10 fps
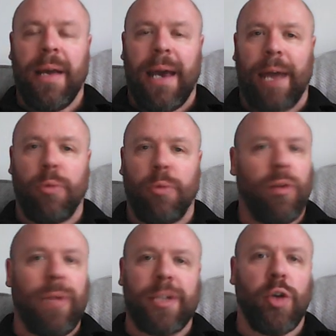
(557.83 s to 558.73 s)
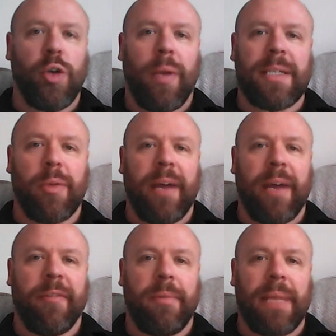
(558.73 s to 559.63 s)
and we're only two weeks away
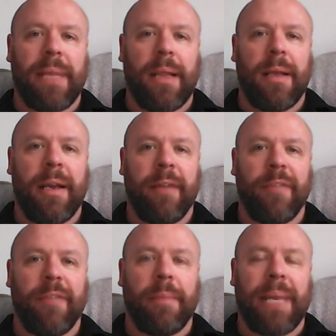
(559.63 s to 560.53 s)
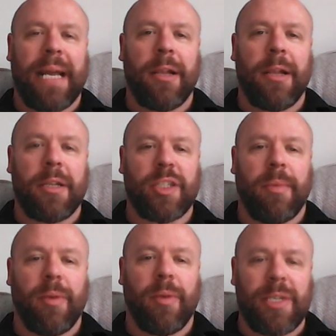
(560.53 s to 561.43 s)
from the middle uh, for the beginning of
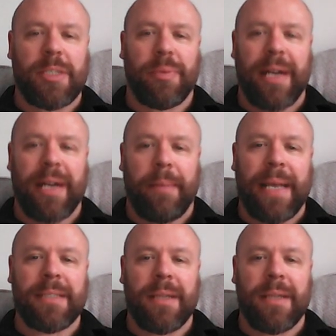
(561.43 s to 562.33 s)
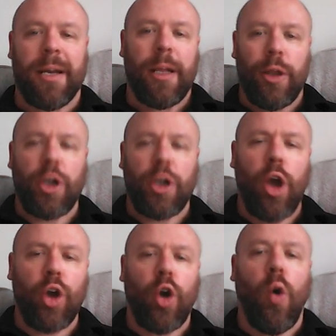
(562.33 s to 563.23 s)
summer, which is pretty amazing. Look at
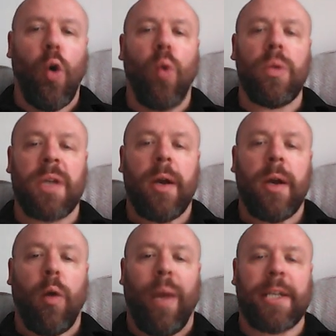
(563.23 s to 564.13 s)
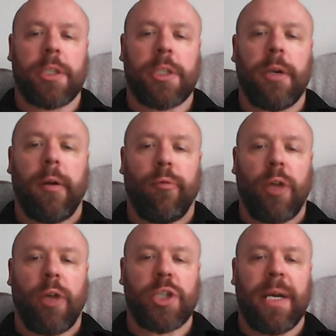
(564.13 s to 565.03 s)
how cold Western
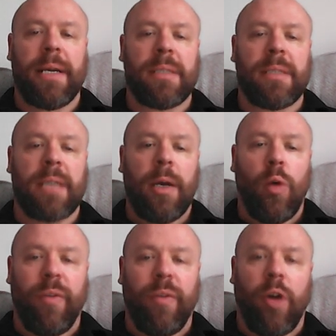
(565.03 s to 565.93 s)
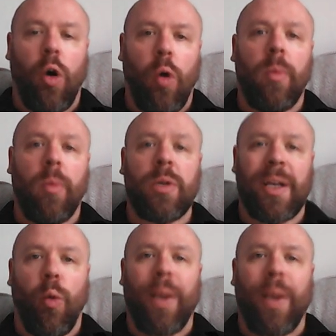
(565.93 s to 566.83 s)
Russia is. We've got almost
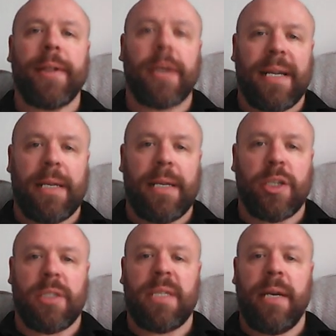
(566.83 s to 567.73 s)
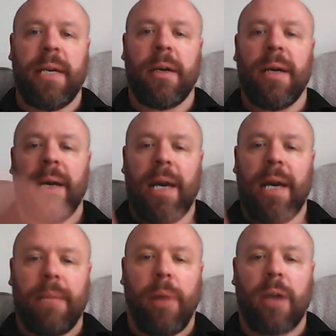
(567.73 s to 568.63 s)
winter conditions here
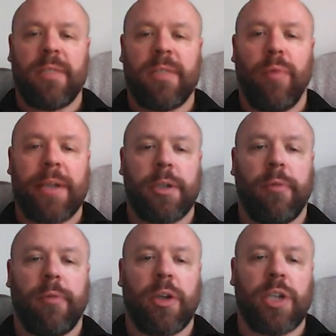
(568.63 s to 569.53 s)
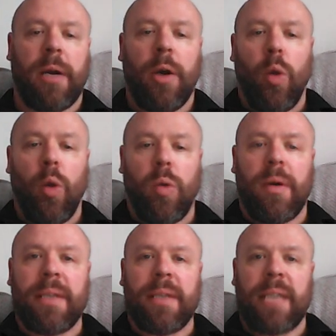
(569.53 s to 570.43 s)
in parts of Western Russia
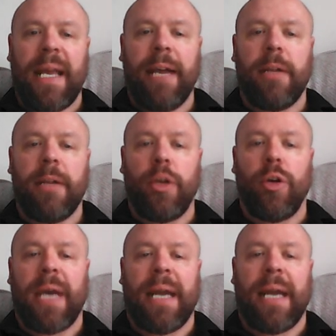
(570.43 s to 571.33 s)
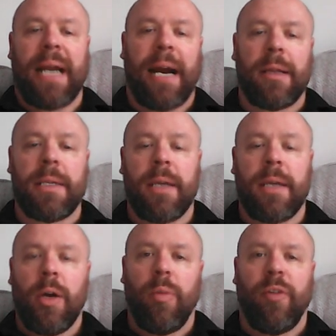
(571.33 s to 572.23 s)
Whereas here in the UK and Ireland,
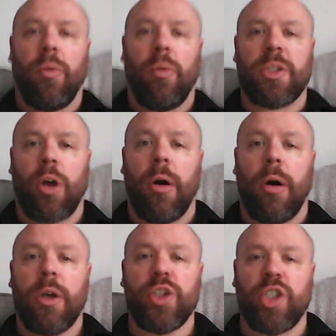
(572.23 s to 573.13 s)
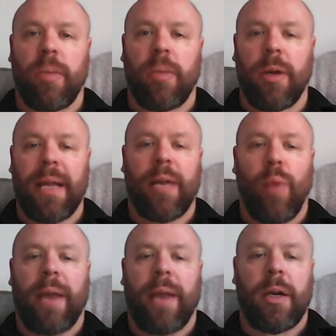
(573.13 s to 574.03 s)
we've almost got summer like
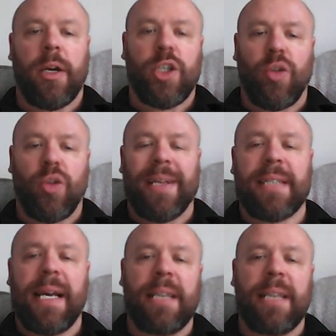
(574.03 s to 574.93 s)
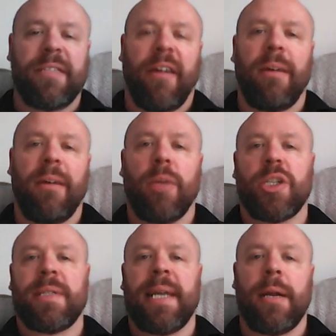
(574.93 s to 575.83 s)
weather. So this is very much
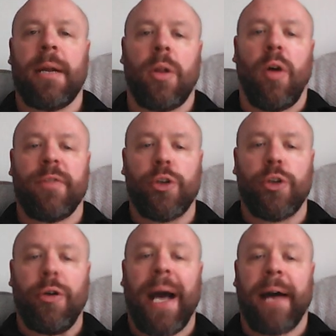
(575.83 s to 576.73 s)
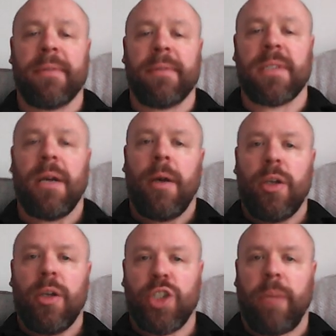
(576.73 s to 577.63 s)
a tale of two halves
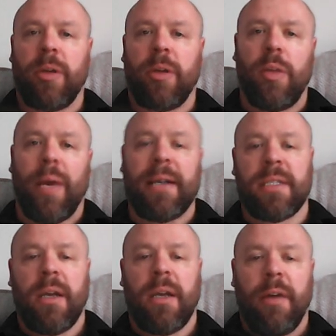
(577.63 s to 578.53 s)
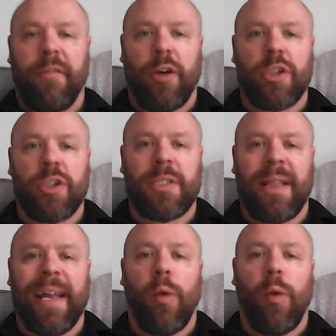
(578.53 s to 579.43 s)
summer in the west versus
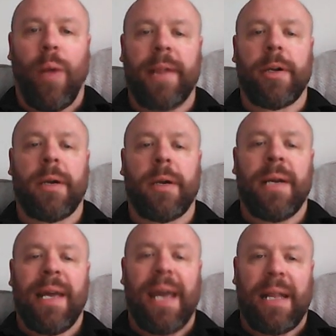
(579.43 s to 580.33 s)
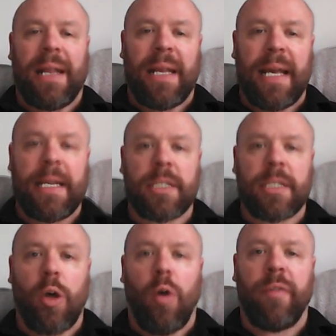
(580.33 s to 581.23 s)
late winter in the east
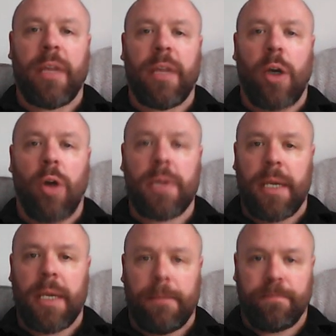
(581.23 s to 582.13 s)
of the continent.